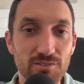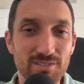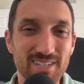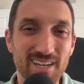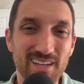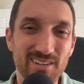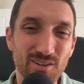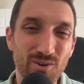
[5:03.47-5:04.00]

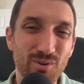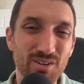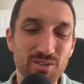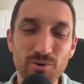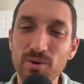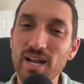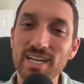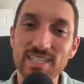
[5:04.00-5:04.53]
say, no,
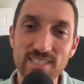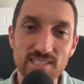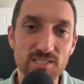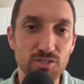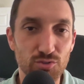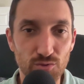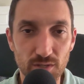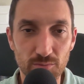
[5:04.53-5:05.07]
you know what, I
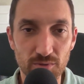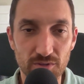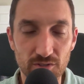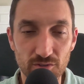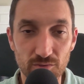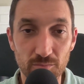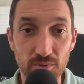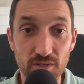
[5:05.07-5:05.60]
disagree with
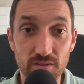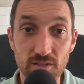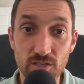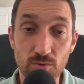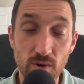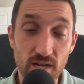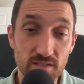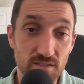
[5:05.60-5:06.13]
you. But in the
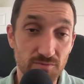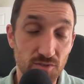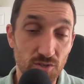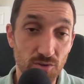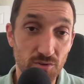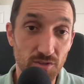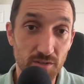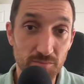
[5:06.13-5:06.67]
U.S., if you
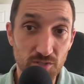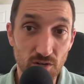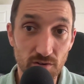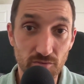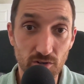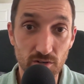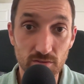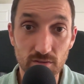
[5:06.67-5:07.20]
go to the
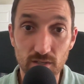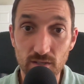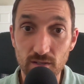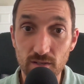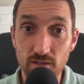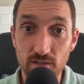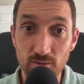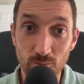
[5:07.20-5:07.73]
Observer,
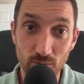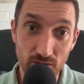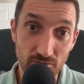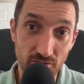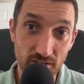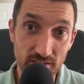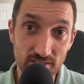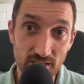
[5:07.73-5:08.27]

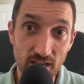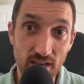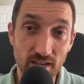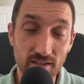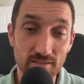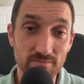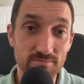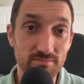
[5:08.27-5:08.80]
whatever they
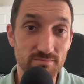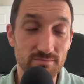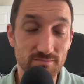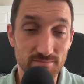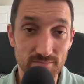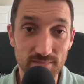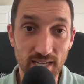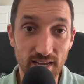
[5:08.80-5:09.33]
say,
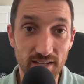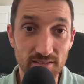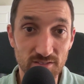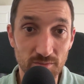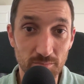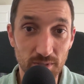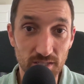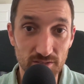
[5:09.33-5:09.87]
that
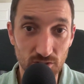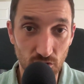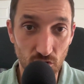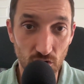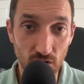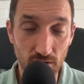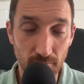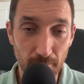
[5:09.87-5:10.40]
ends up being the
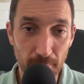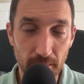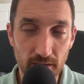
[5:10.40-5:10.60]
call.